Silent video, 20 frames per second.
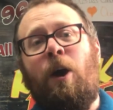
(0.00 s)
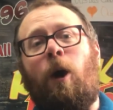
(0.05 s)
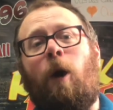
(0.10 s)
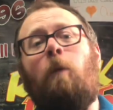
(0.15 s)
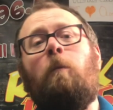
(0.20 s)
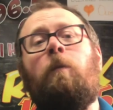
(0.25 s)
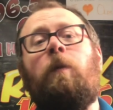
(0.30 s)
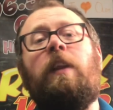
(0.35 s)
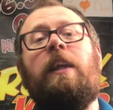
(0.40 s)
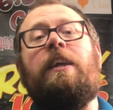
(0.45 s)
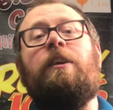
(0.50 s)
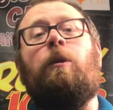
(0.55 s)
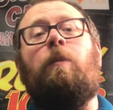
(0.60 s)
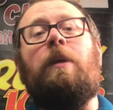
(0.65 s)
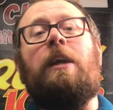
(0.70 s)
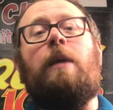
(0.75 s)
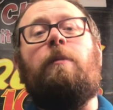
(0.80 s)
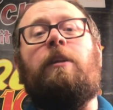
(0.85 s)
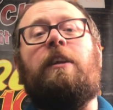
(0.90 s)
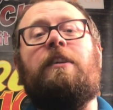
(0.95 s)
Hopefully you'll
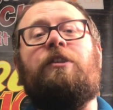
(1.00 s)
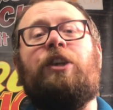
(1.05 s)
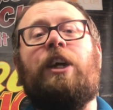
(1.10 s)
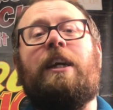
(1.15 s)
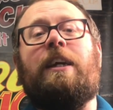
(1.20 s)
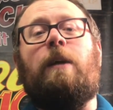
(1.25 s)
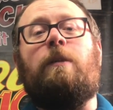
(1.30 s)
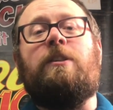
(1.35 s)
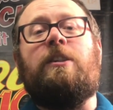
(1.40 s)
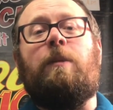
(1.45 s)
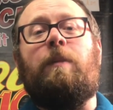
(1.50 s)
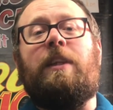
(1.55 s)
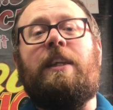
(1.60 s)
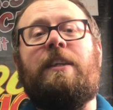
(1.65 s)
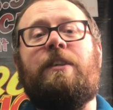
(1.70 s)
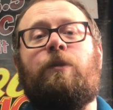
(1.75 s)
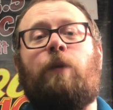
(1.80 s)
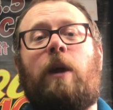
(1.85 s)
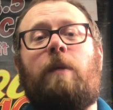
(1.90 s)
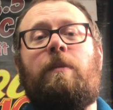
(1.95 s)
be able to check out some of
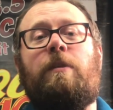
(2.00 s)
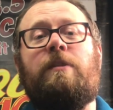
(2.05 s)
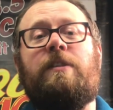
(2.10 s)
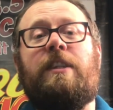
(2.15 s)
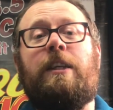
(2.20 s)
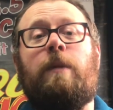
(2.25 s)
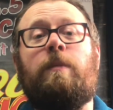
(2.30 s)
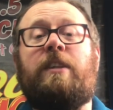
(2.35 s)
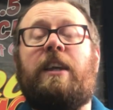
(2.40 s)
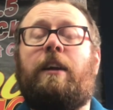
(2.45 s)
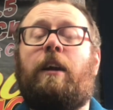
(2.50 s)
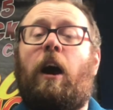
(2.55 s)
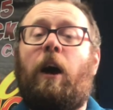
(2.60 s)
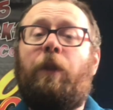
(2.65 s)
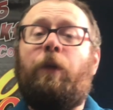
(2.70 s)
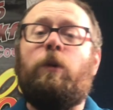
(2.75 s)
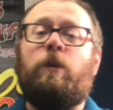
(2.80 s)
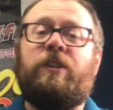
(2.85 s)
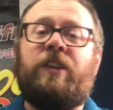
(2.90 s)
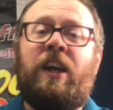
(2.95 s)
these great museums and
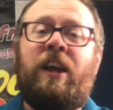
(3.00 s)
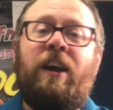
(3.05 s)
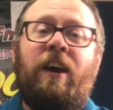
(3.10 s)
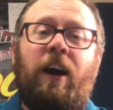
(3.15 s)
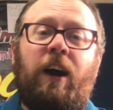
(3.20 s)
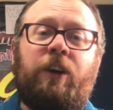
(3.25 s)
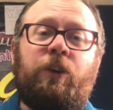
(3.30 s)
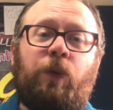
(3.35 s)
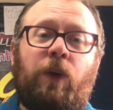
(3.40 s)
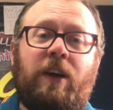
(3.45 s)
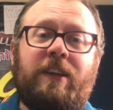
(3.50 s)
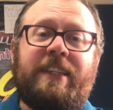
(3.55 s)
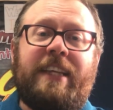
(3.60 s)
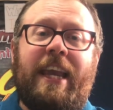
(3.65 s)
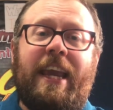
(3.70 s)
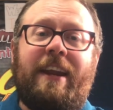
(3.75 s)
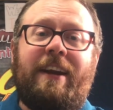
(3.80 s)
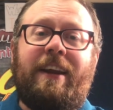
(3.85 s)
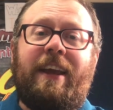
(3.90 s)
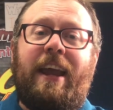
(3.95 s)
others across
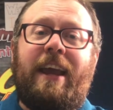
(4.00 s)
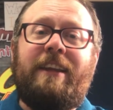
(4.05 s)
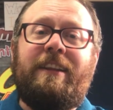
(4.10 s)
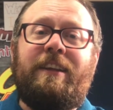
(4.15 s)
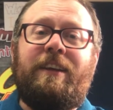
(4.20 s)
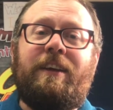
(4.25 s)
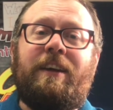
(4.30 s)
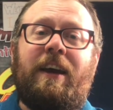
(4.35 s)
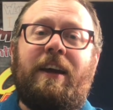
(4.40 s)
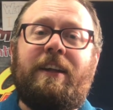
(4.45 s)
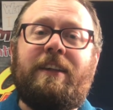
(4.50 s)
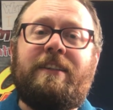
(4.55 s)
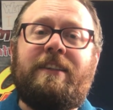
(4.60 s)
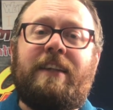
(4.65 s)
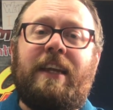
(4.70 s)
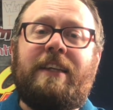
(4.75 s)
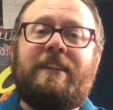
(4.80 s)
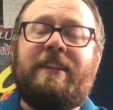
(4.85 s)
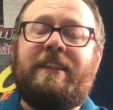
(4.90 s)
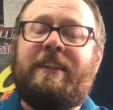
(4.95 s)
Canada and the United
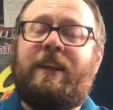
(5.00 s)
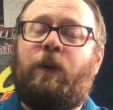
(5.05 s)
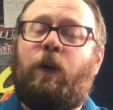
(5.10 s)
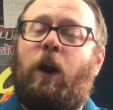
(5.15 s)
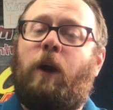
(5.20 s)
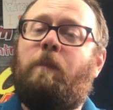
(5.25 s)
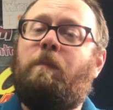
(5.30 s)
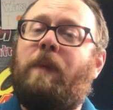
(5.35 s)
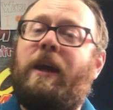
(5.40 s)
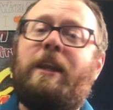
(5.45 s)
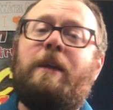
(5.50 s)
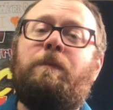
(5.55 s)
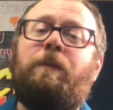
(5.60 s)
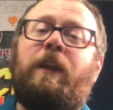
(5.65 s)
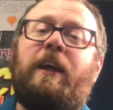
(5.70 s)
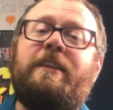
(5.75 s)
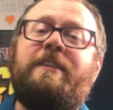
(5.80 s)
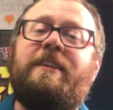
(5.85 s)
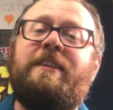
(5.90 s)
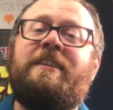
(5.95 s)
States, as there are many
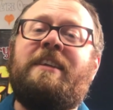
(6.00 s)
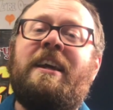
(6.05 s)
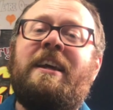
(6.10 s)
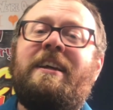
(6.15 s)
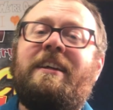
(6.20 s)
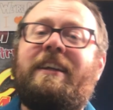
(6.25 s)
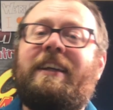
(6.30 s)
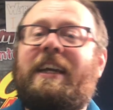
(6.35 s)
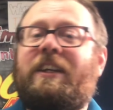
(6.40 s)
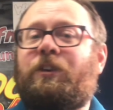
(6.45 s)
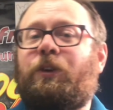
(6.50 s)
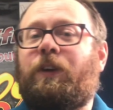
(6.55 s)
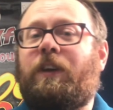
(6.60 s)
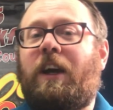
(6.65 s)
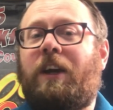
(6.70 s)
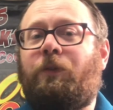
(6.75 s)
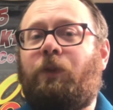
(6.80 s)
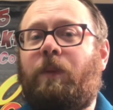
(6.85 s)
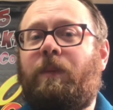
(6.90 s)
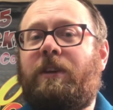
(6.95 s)
places to get your
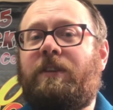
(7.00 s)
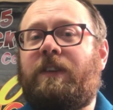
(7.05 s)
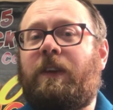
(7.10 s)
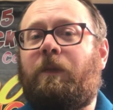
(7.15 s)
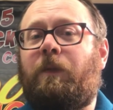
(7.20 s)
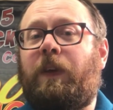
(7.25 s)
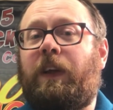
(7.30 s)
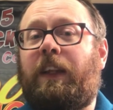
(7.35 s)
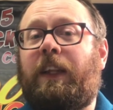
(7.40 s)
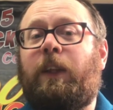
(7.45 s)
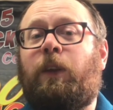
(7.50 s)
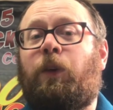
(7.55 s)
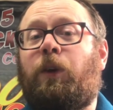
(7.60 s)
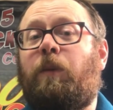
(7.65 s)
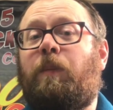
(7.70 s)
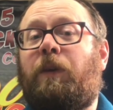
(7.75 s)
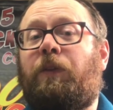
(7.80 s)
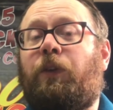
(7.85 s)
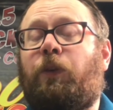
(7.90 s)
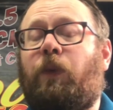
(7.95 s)
country music fill and learn
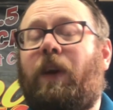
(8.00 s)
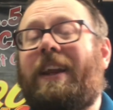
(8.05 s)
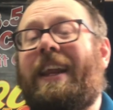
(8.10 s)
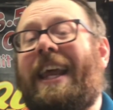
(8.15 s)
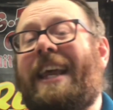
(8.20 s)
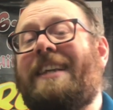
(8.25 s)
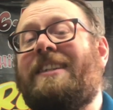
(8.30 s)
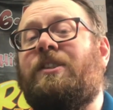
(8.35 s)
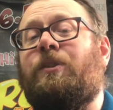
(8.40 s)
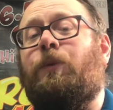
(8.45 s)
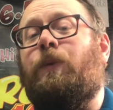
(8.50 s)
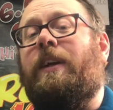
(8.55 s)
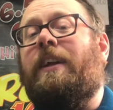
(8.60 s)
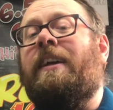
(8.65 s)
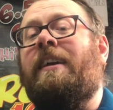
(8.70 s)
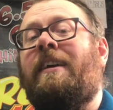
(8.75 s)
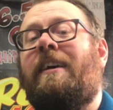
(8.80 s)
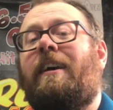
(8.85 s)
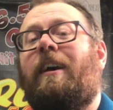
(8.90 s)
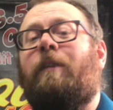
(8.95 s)
about the great history
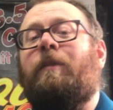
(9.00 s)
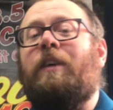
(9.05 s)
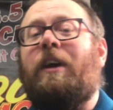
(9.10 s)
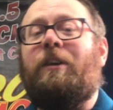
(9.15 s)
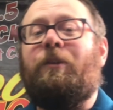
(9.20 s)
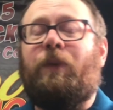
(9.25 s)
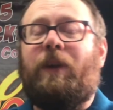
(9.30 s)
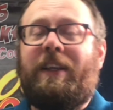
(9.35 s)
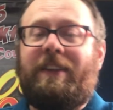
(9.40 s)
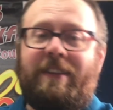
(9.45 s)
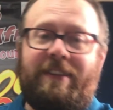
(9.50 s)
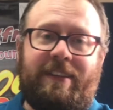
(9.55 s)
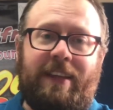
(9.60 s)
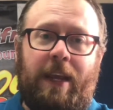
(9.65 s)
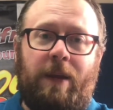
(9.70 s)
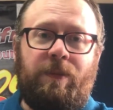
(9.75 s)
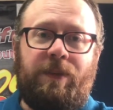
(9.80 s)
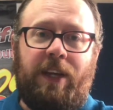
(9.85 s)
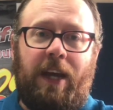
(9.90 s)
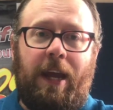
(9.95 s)
of country at the
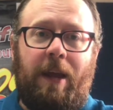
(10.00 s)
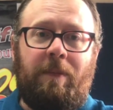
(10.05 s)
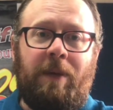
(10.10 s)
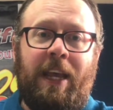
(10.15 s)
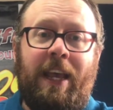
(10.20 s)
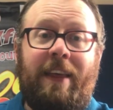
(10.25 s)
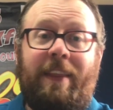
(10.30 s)
same time.